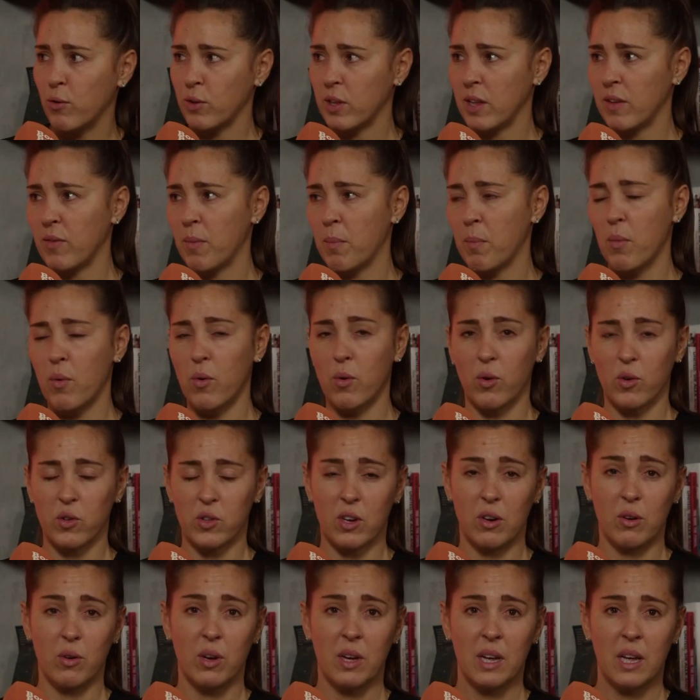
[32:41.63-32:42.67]
even more.
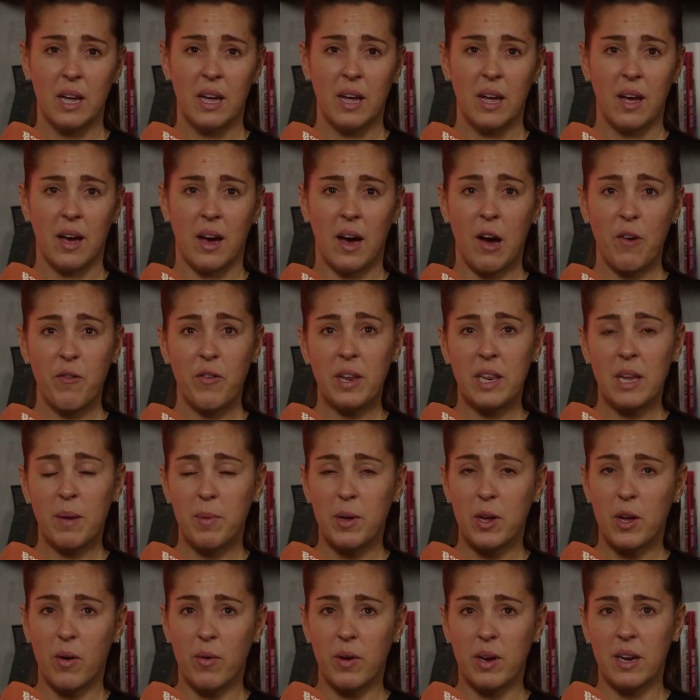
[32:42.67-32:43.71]
So I think they'll be
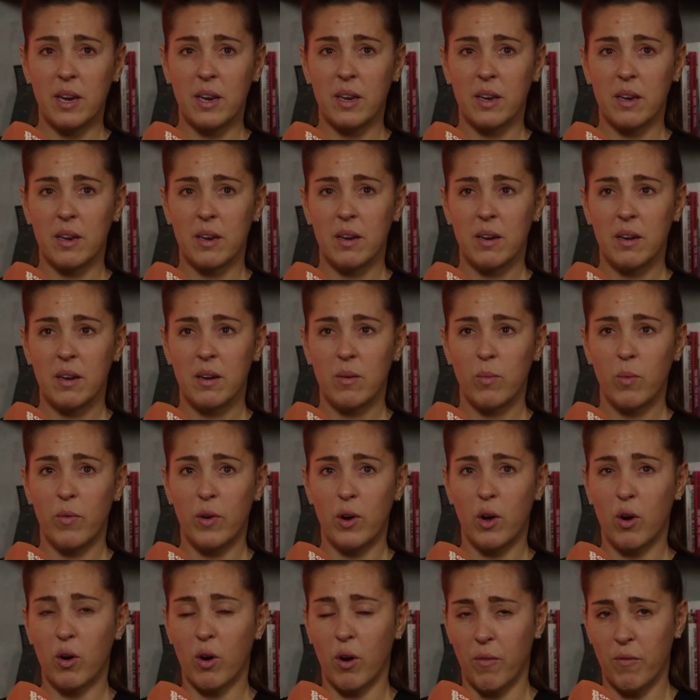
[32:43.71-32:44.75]
going in with a
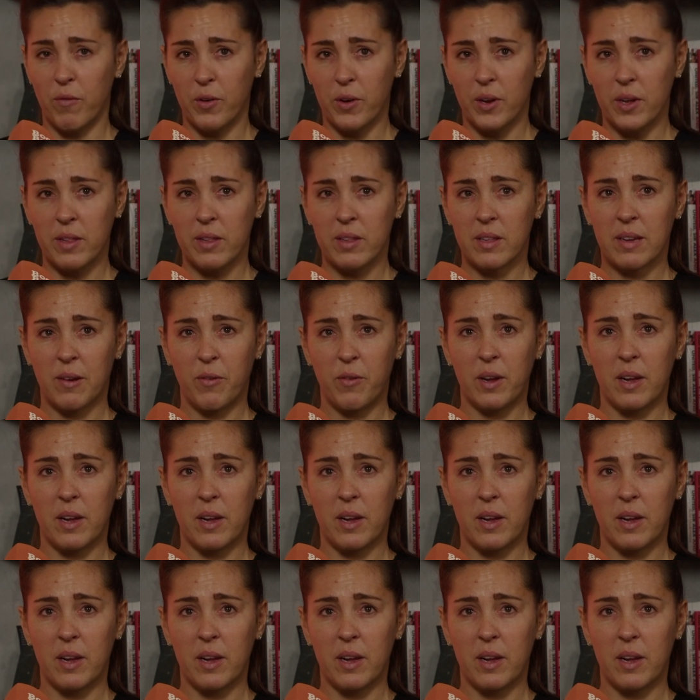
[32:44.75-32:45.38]
lot of confidence. I